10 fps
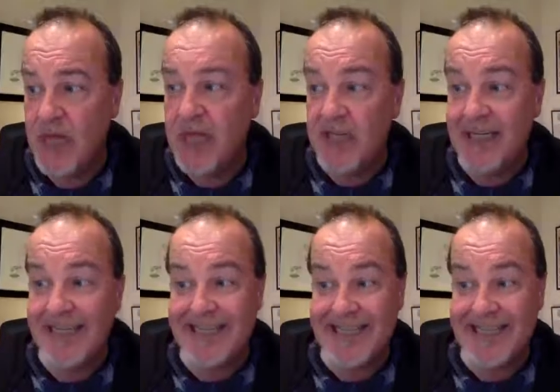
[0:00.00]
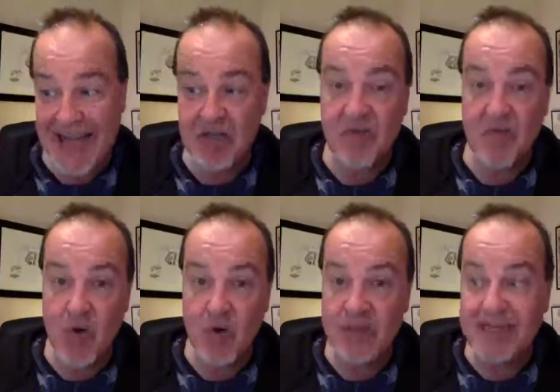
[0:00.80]
She didn't enter, of
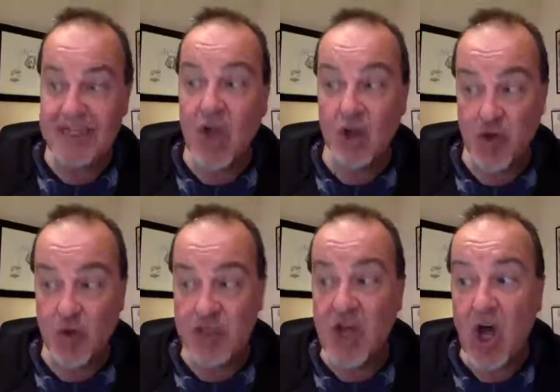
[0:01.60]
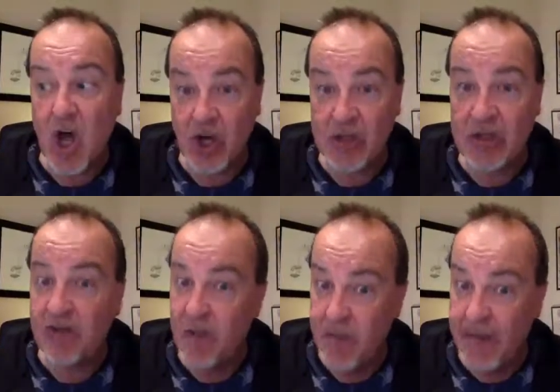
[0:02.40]
course, as Joyce Huggett
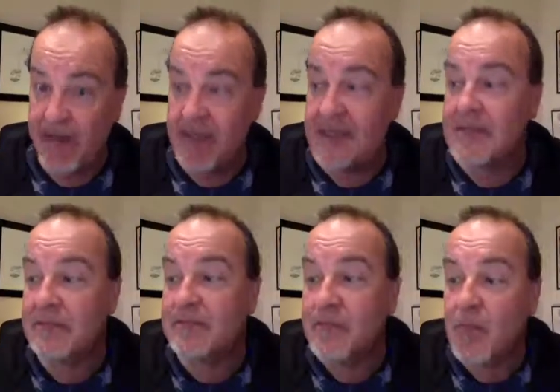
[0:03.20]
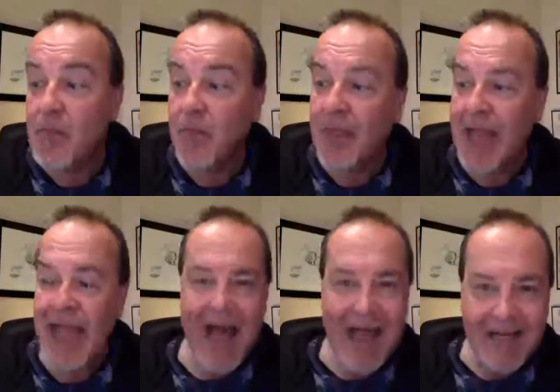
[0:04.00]
forbade this.
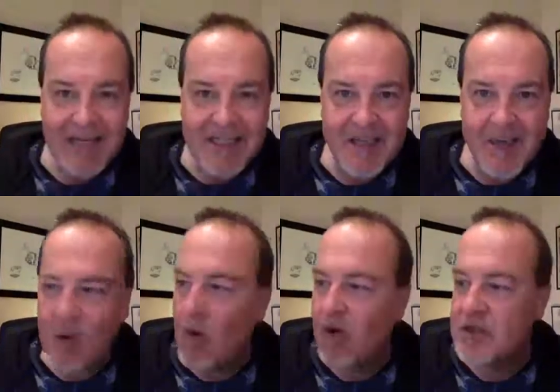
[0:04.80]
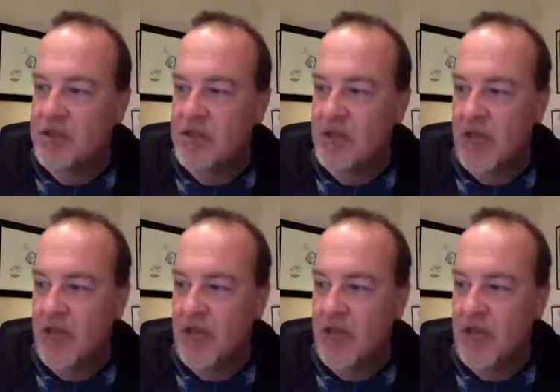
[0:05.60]
I glanced at my watch.